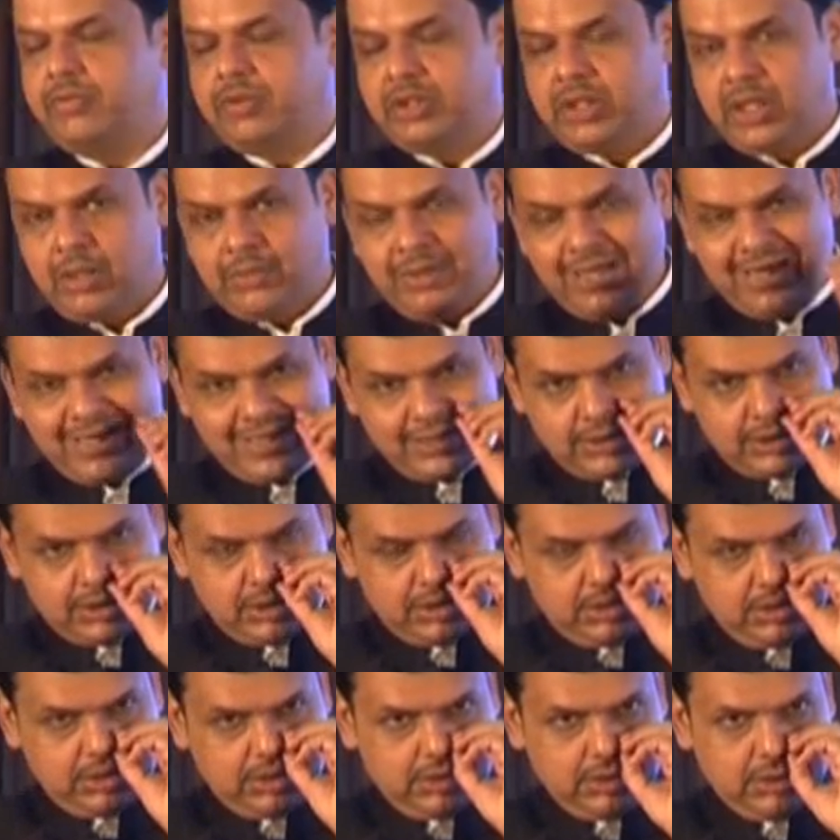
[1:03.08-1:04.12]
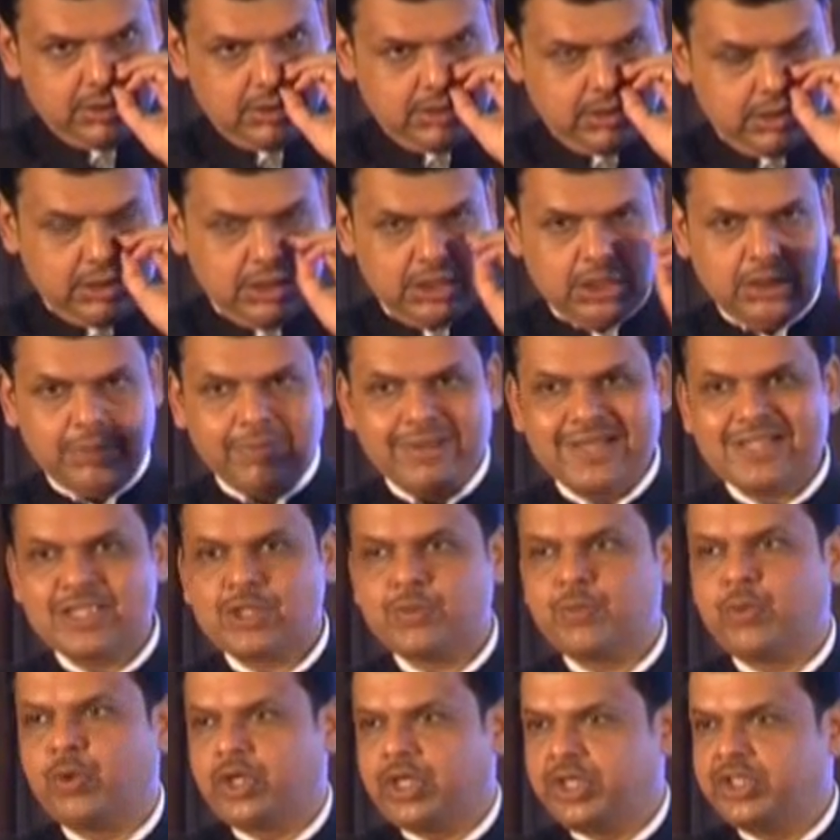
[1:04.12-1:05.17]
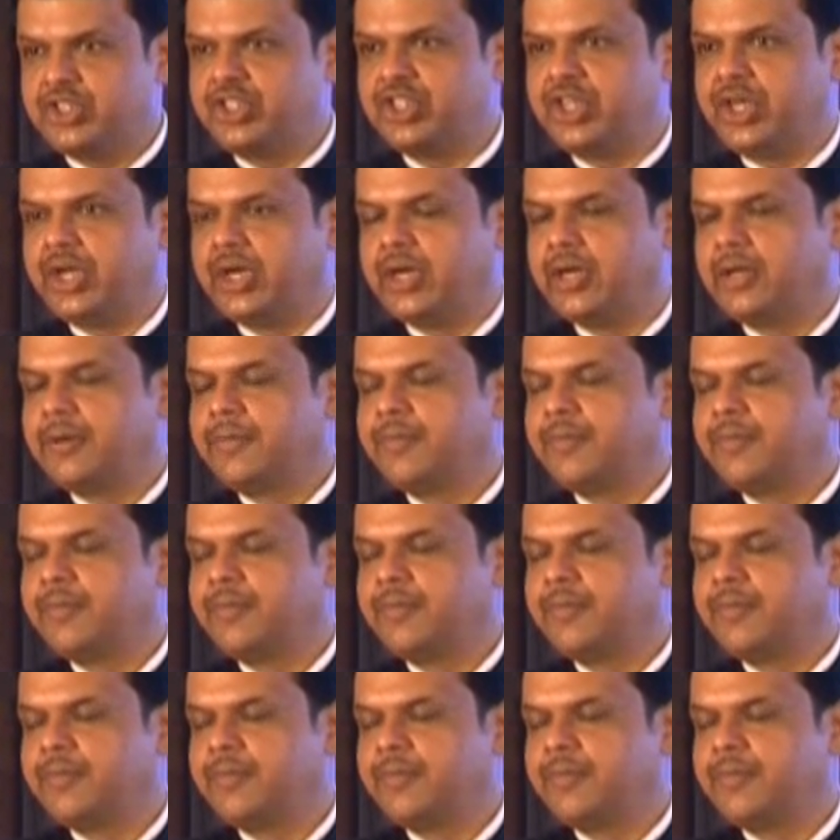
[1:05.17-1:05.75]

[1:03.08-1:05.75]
Vidarbha has immense potential,